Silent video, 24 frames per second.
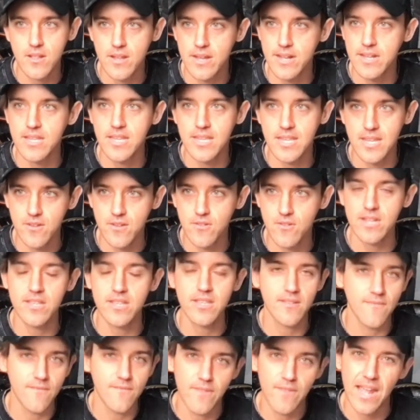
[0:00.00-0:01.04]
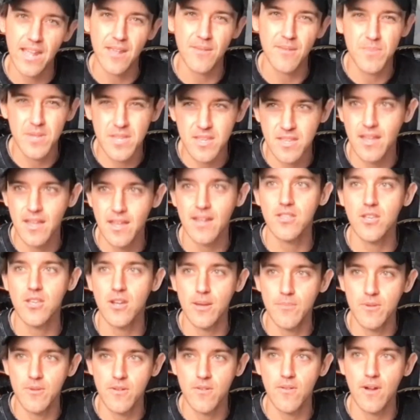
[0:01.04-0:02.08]
like cigarettes and vapes and that
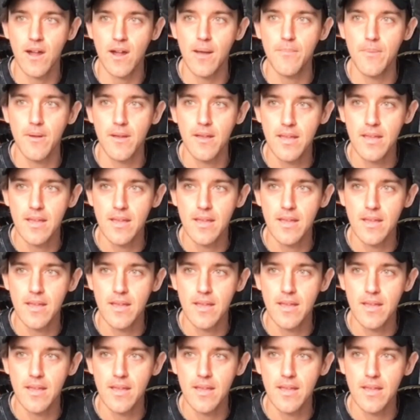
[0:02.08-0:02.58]
type of crap,